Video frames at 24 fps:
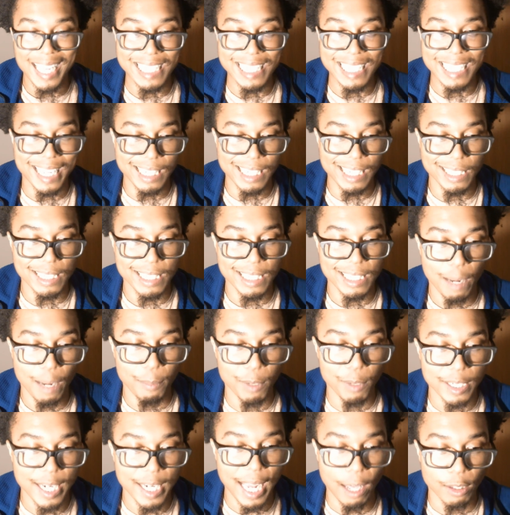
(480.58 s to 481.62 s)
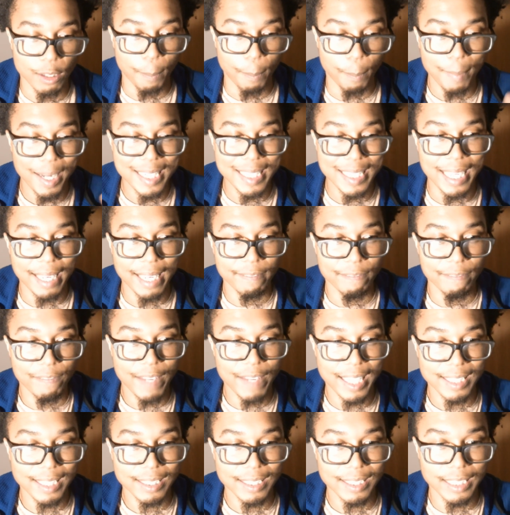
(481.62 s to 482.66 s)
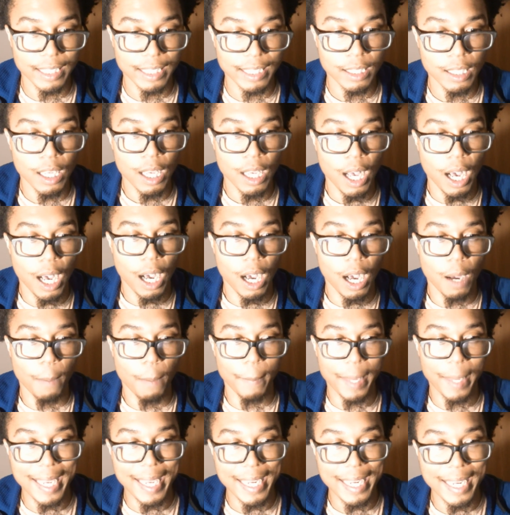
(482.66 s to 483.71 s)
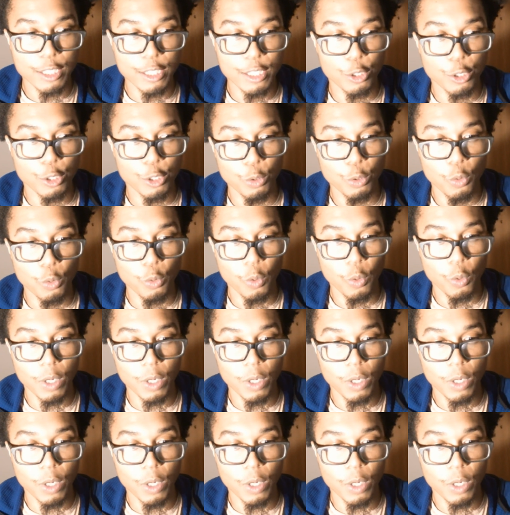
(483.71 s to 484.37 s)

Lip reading: a good number. Now, the money invested into